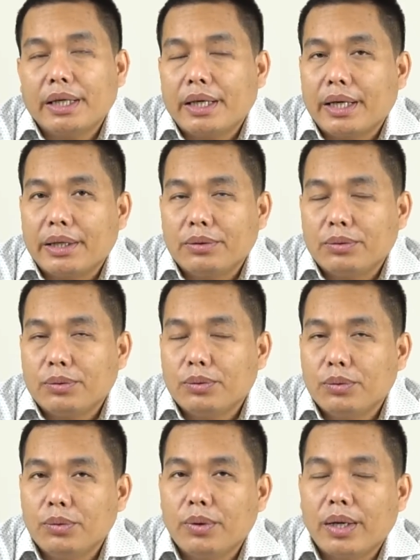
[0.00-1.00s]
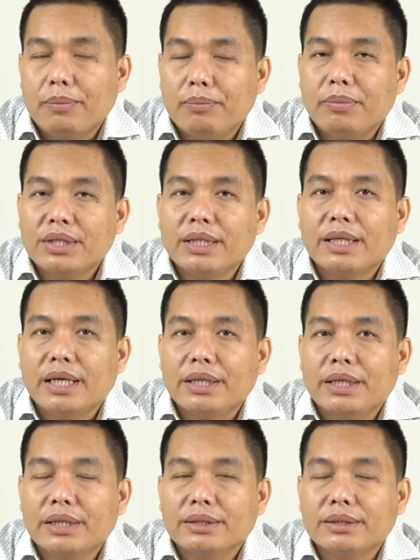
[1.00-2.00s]
and who have basic
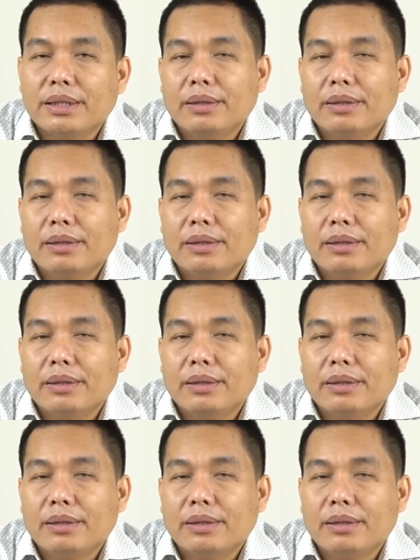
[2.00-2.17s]
ideas